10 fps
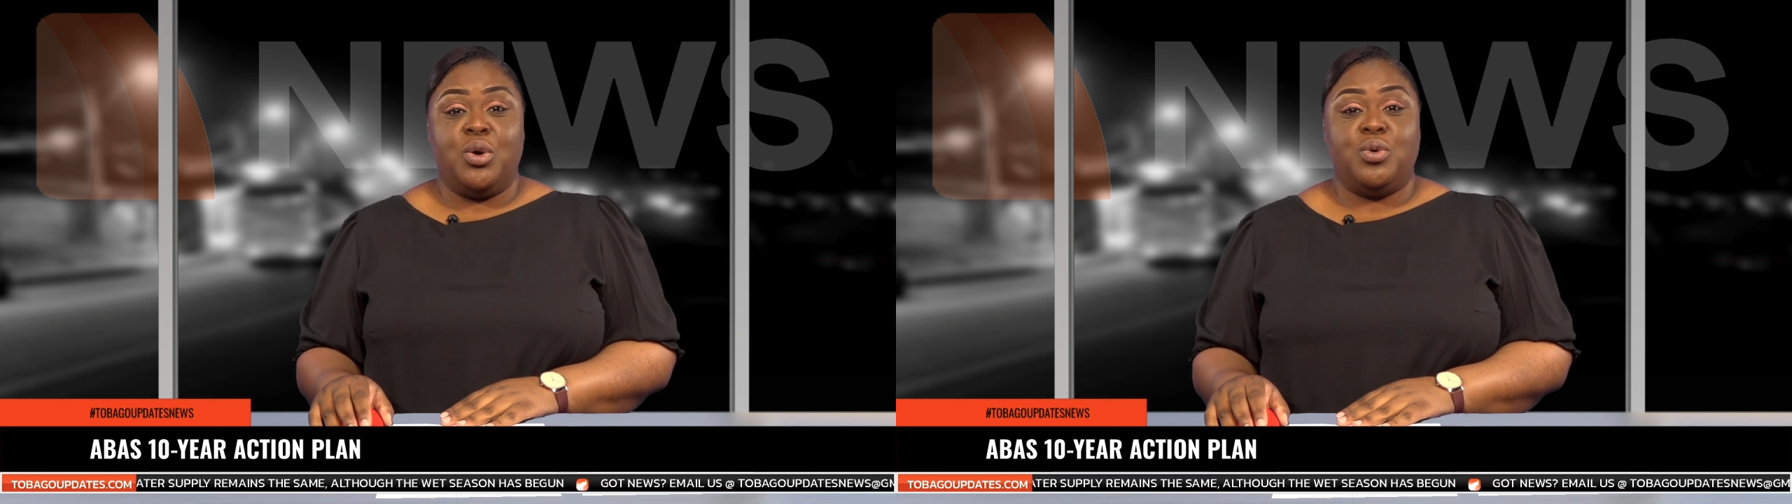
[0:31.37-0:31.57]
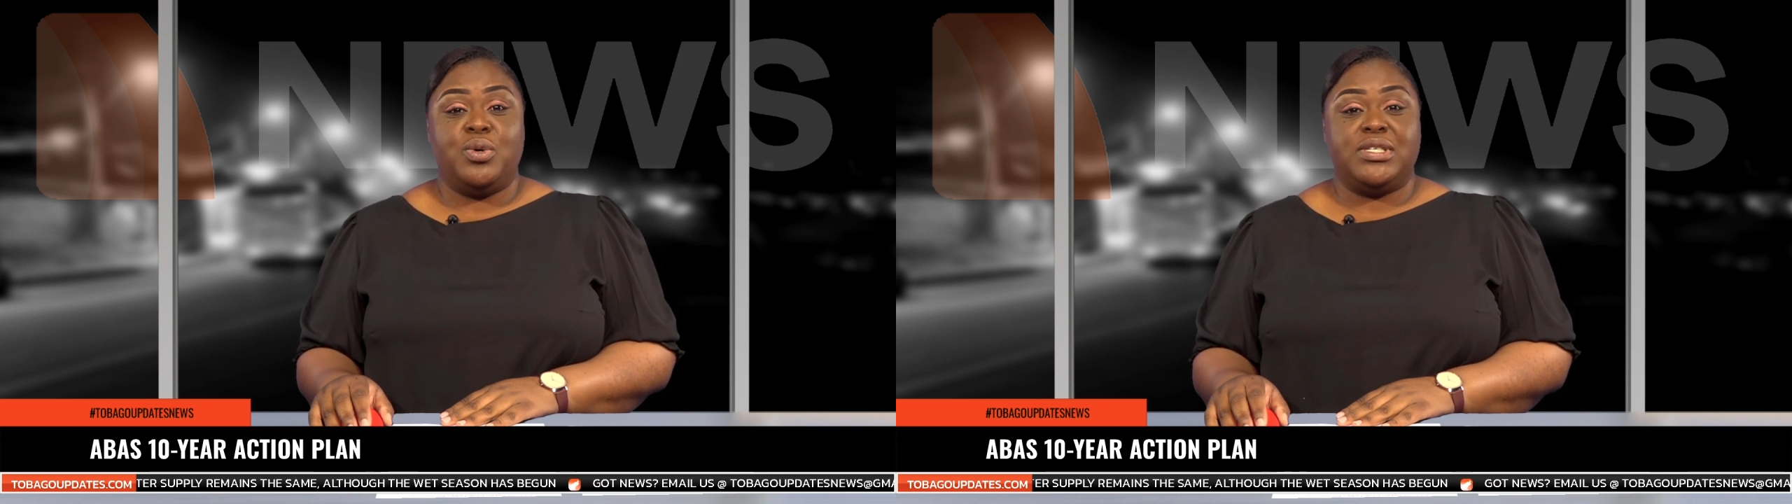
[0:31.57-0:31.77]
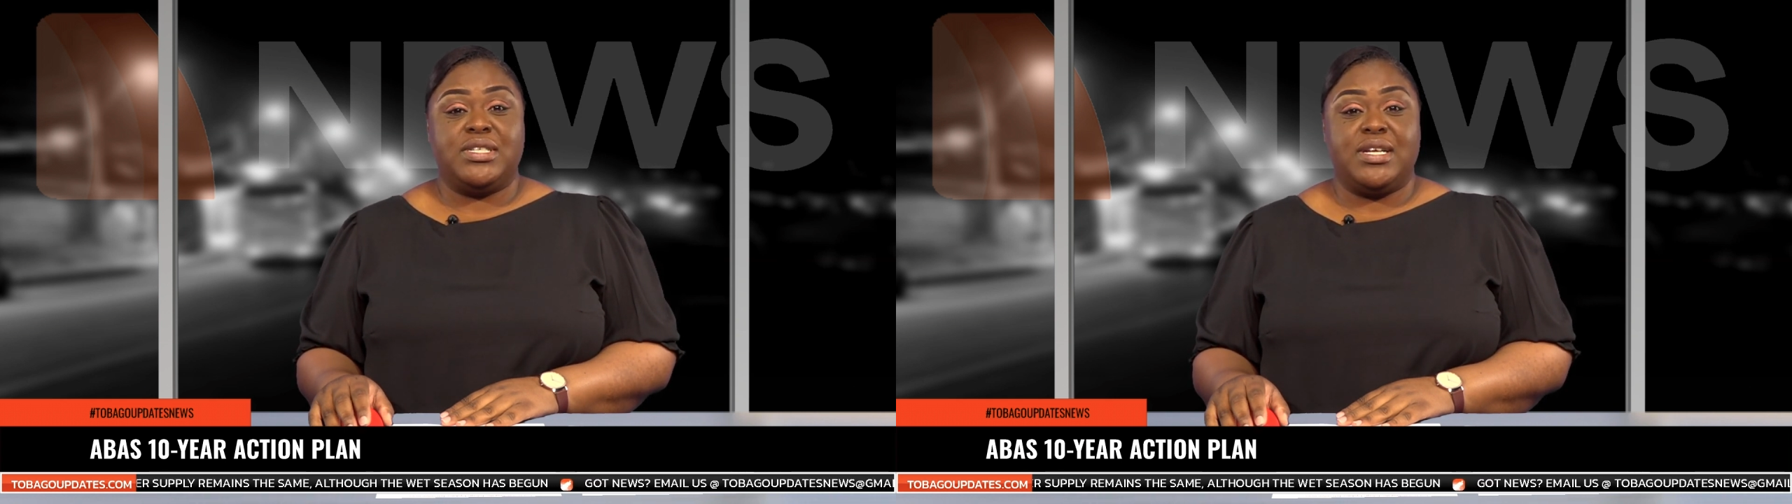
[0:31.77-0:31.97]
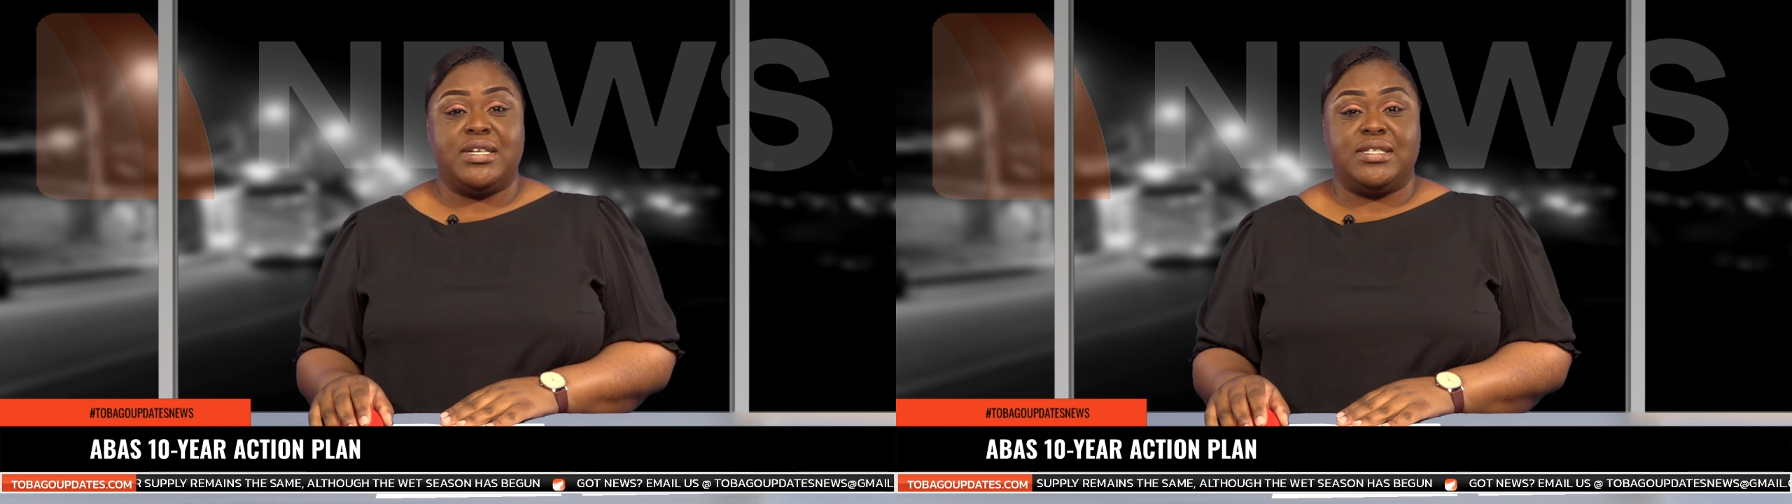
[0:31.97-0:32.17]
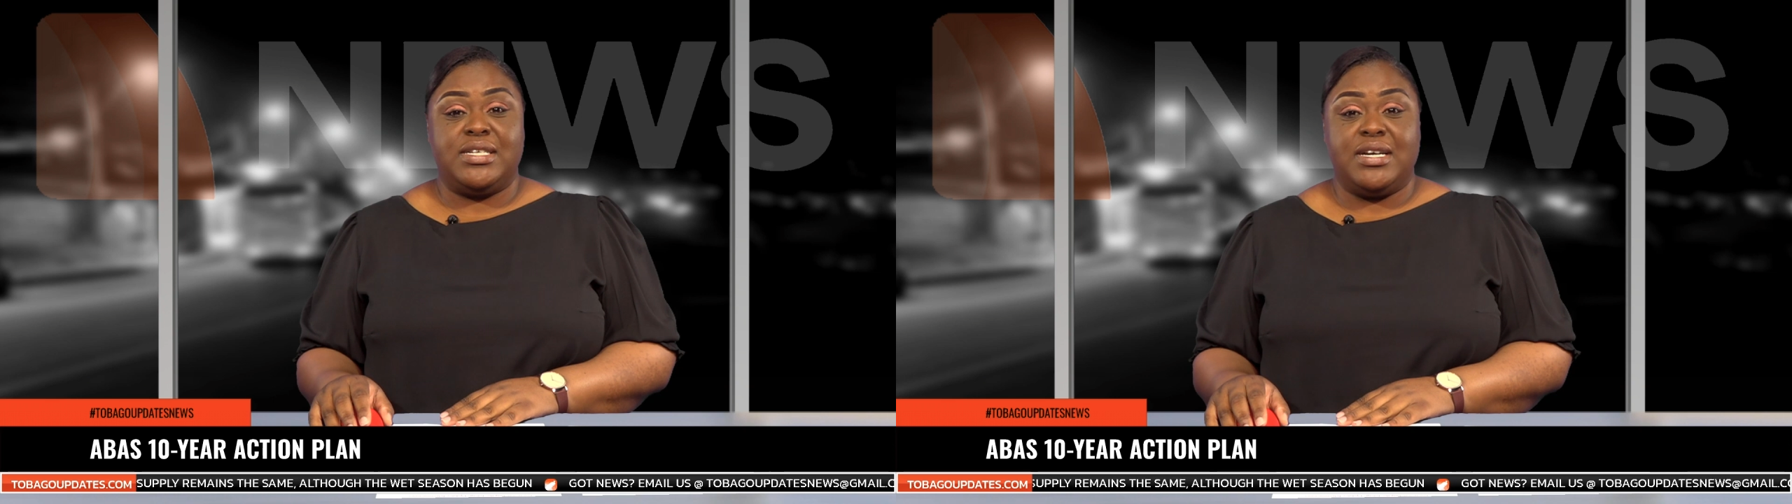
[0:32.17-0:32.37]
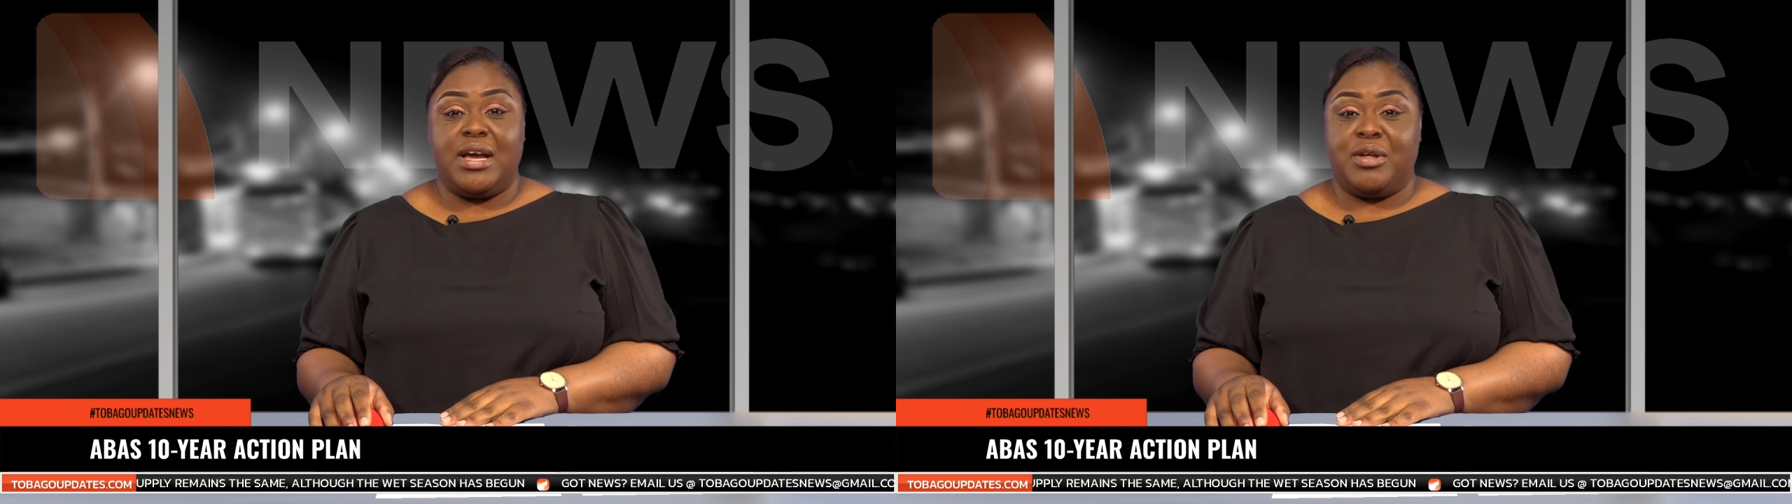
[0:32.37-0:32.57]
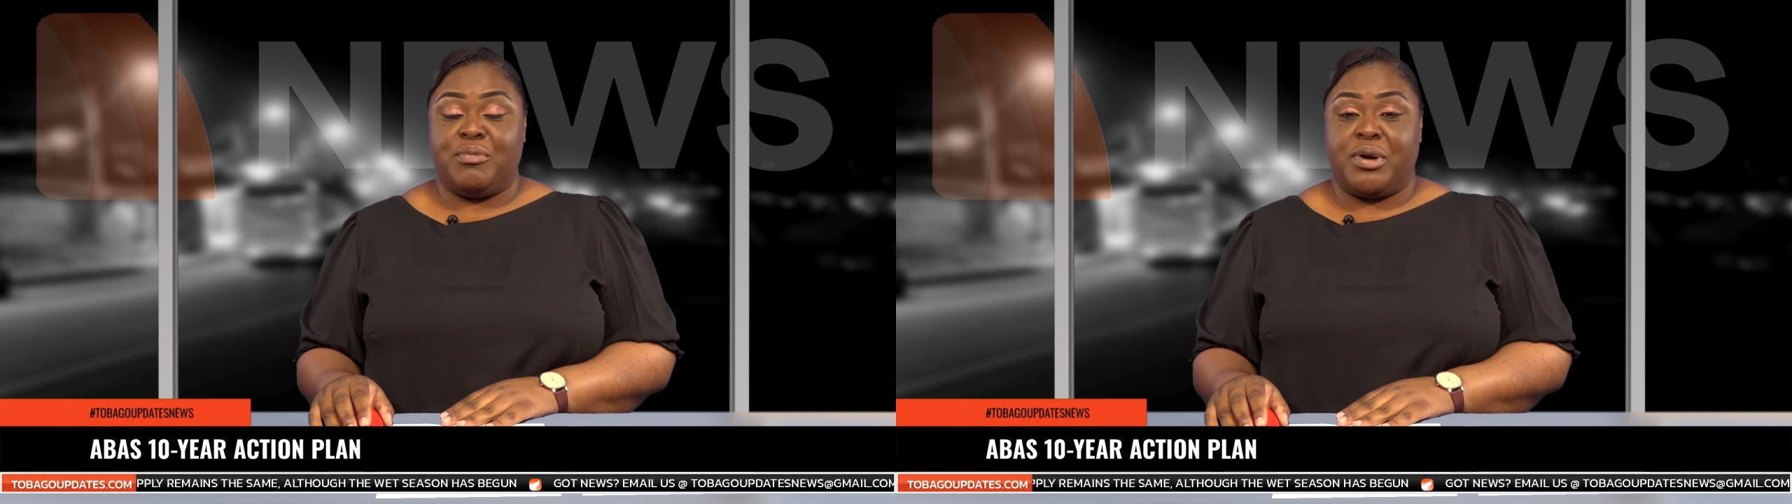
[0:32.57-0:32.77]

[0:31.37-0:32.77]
who is in Antigua and